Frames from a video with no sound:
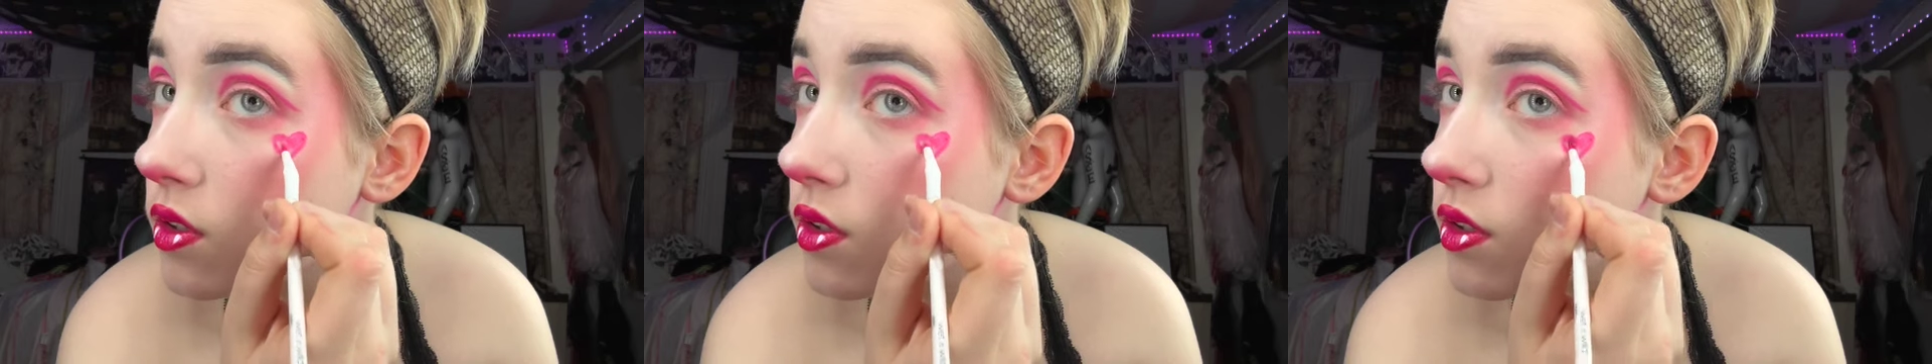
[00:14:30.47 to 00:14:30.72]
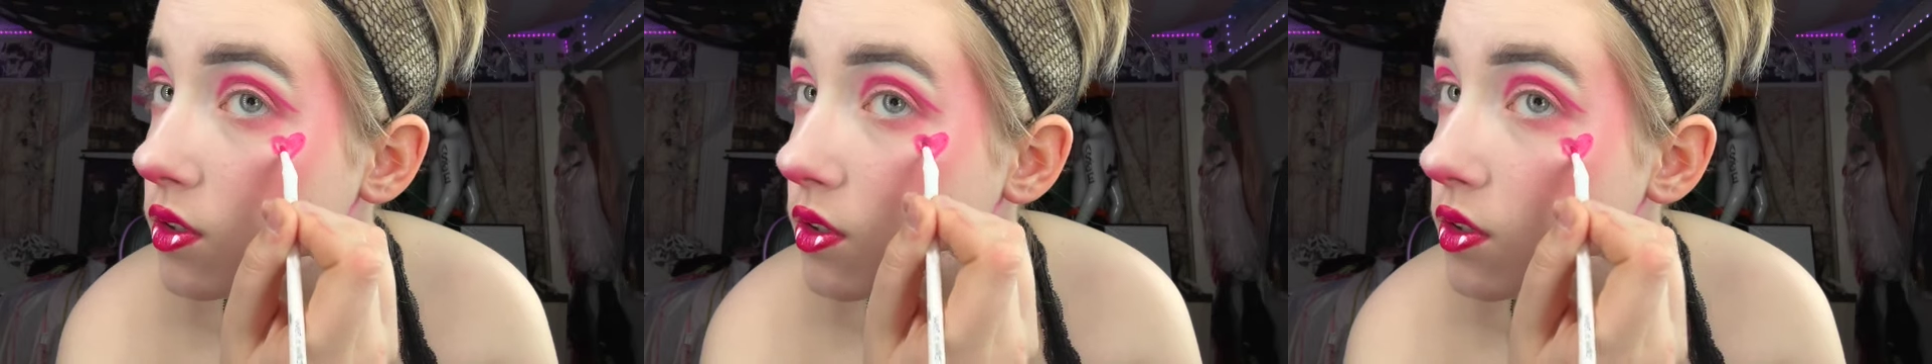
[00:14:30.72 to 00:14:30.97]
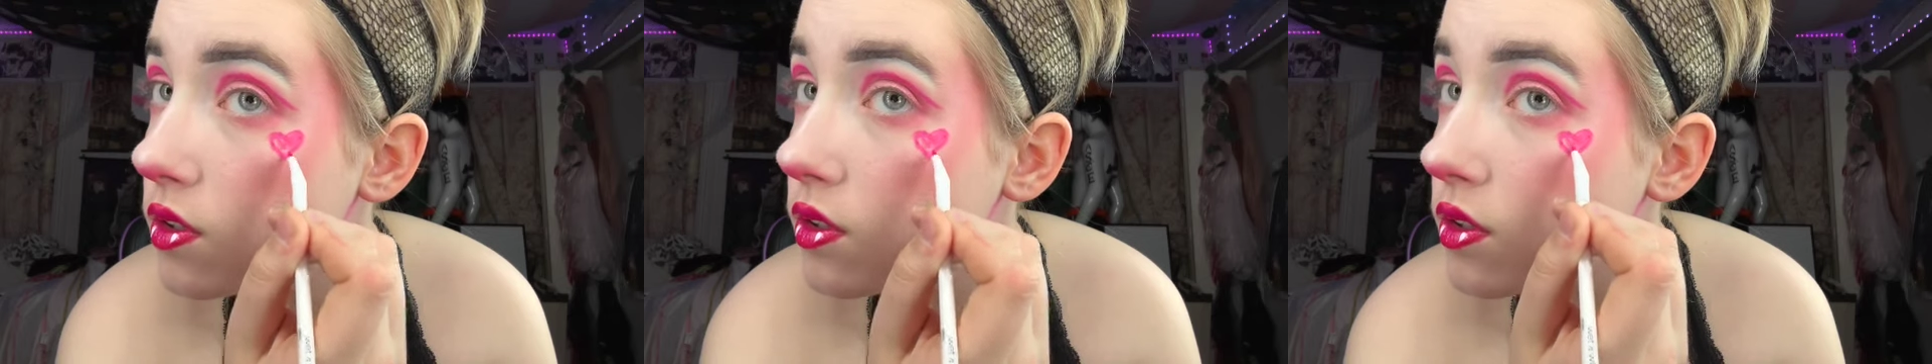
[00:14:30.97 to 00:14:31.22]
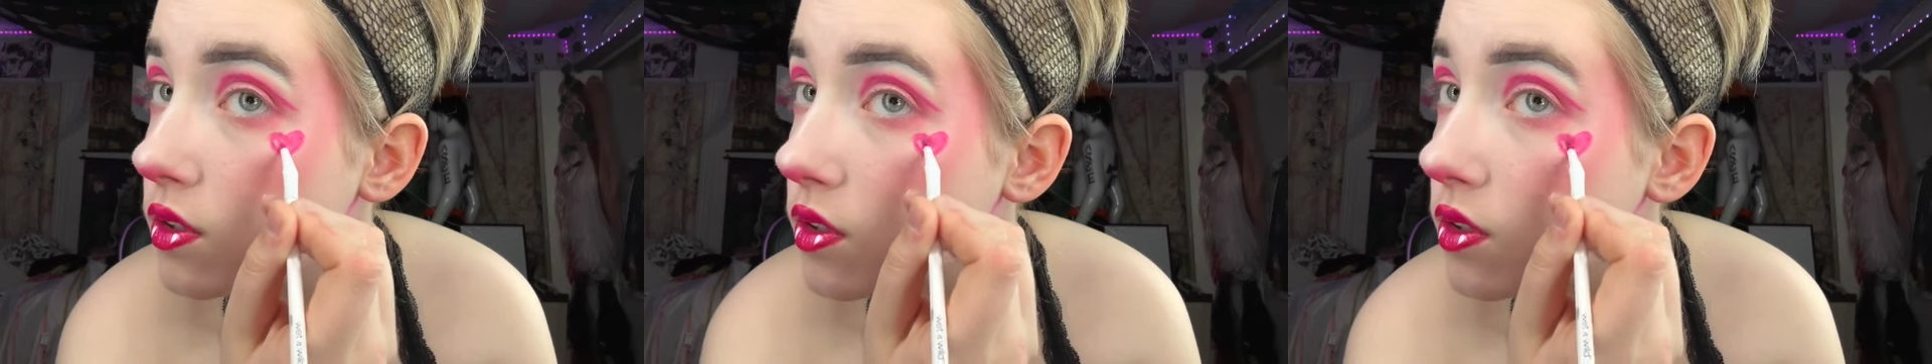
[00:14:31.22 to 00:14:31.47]
Here's me
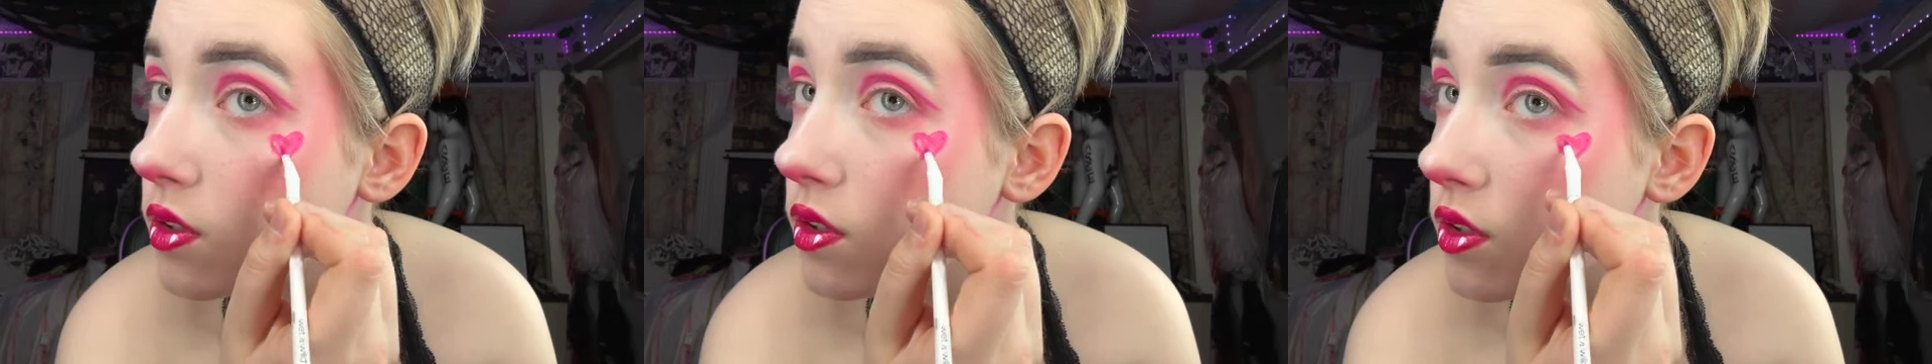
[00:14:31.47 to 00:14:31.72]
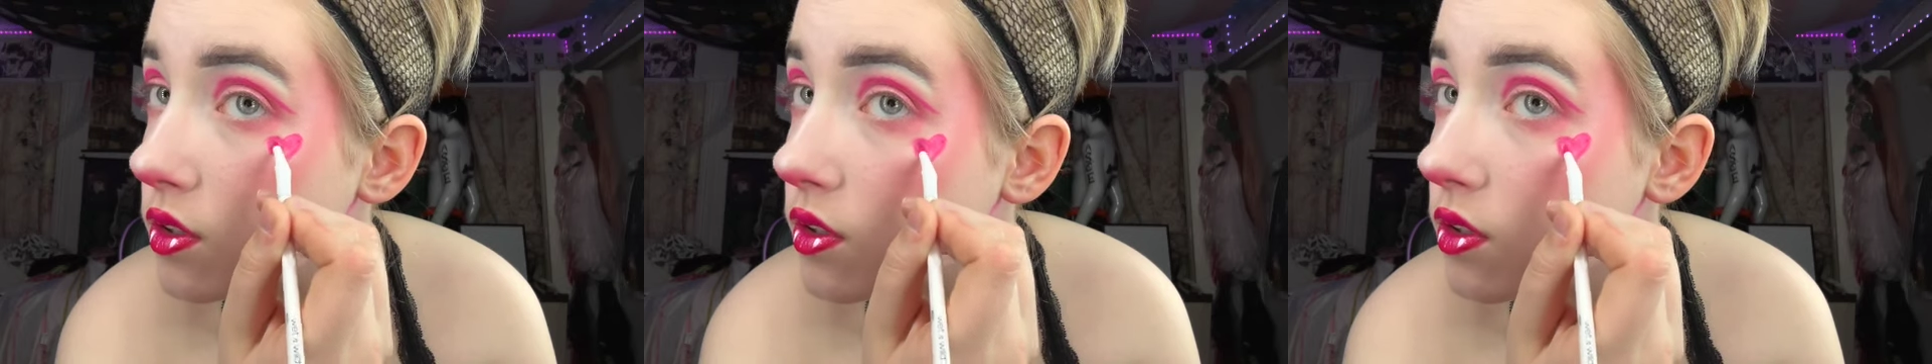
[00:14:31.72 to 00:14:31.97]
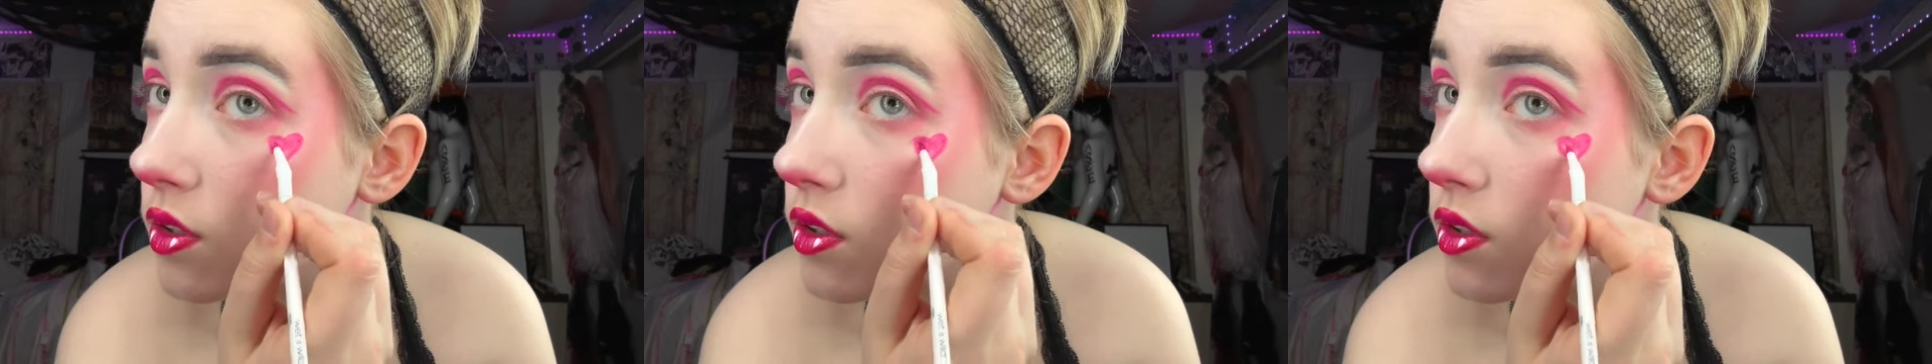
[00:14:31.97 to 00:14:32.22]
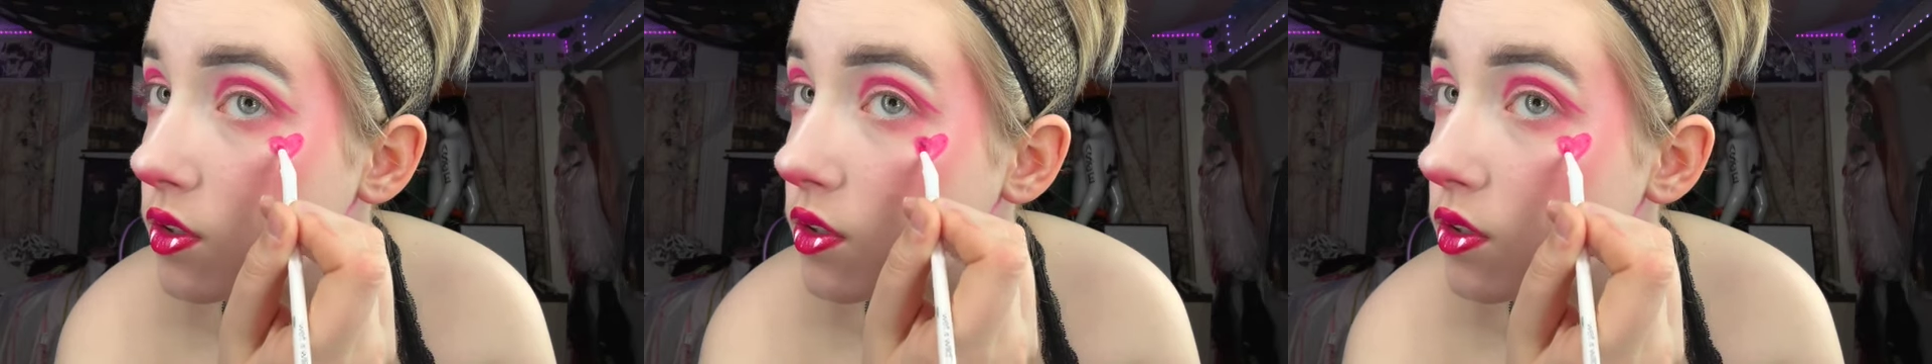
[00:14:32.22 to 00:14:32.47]
filling in the little heart
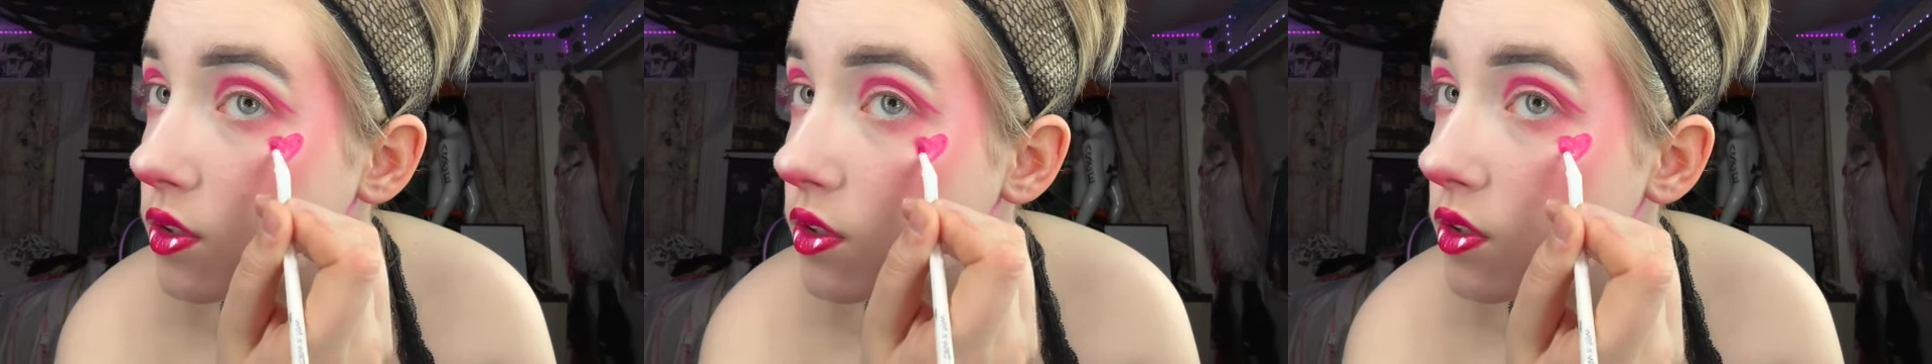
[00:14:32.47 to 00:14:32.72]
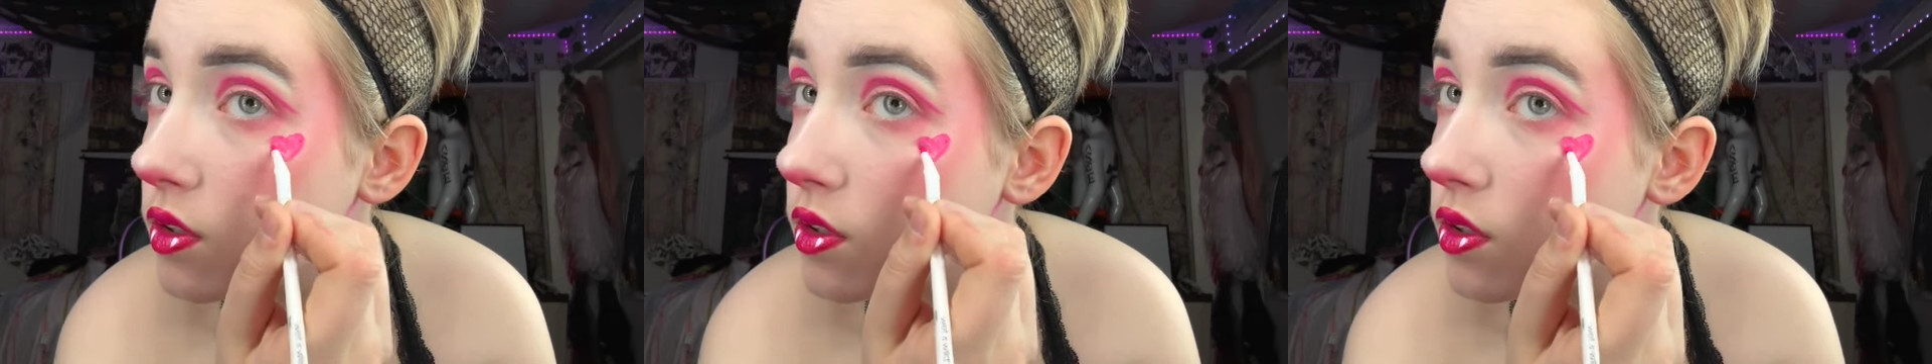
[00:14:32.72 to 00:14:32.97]
with the